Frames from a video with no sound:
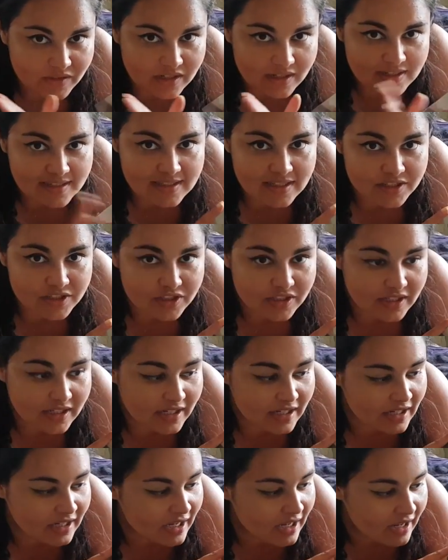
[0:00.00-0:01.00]

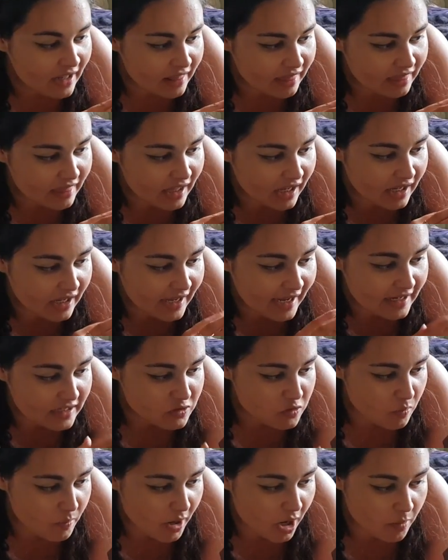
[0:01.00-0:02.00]
Essentially, they get
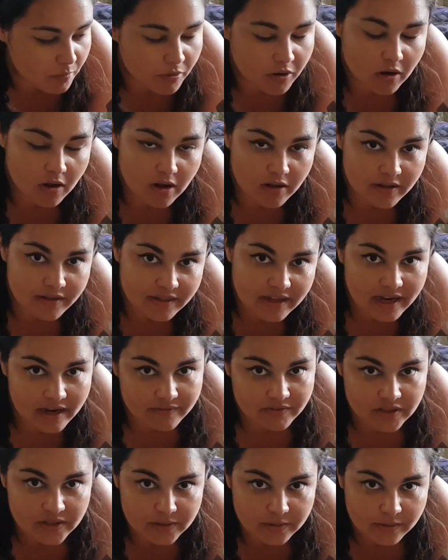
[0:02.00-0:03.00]
into a bar brawl and they
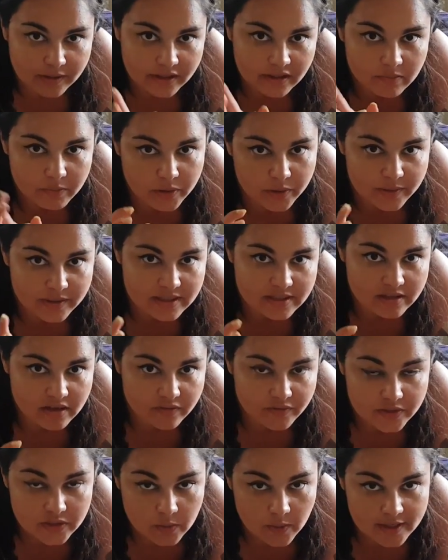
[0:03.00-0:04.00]
have to do like community
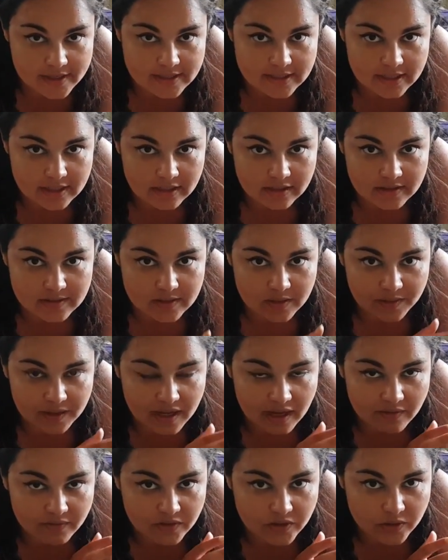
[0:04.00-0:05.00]
service questing. So
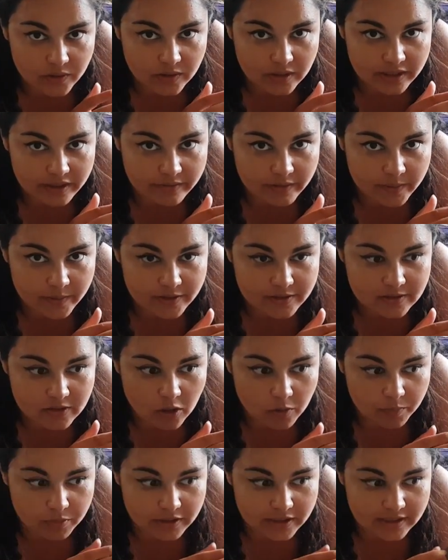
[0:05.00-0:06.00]
they have to go clear out this
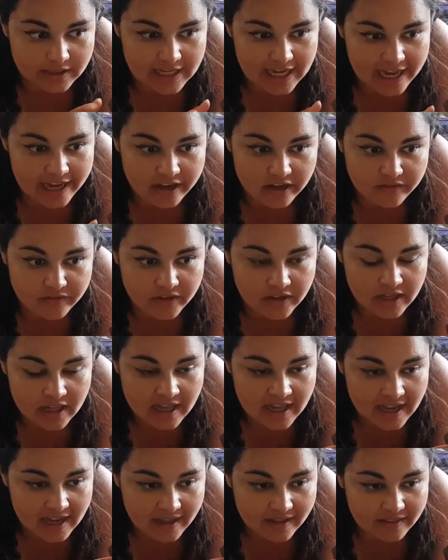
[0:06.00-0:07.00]
goblin cave,
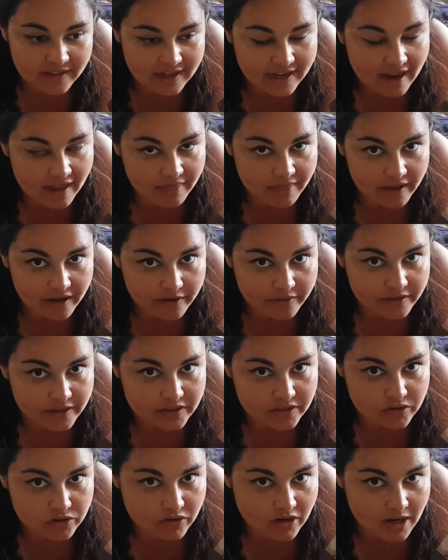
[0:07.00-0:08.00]
and they get there
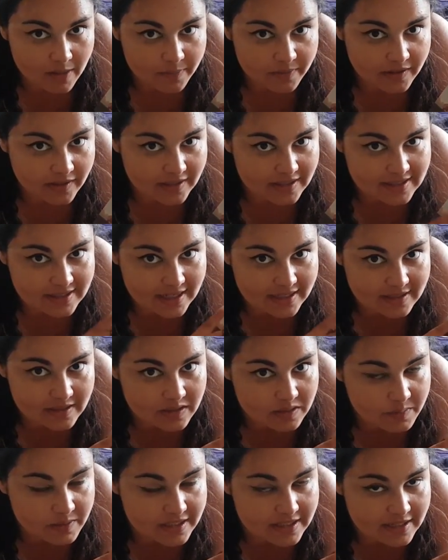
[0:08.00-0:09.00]
and it's a trap and an
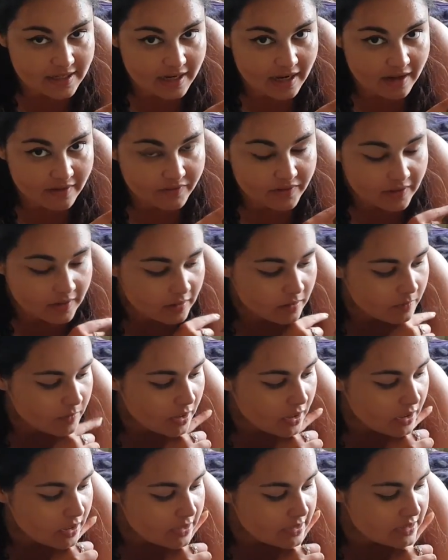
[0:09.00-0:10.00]
assassin's been sent after
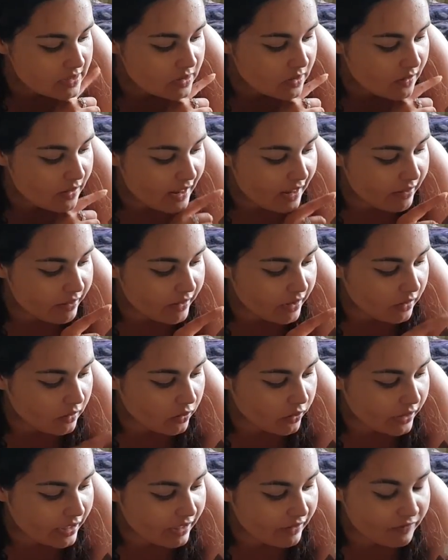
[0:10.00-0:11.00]
them. So then they're
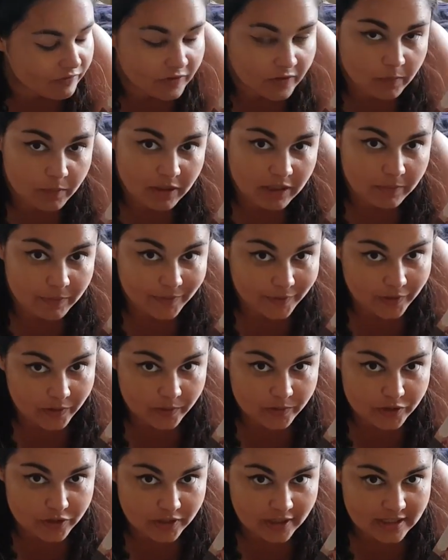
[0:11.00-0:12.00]
looking for the people
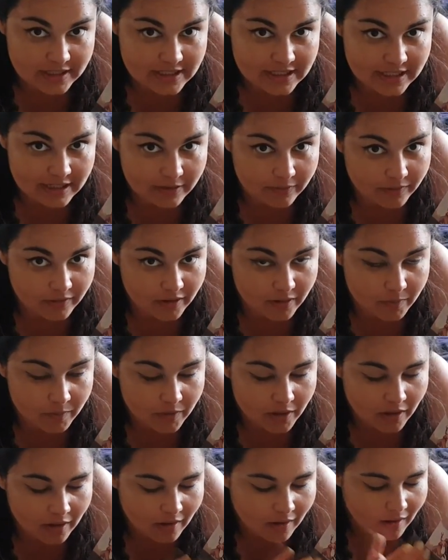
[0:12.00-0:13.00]
who are trying to kill them.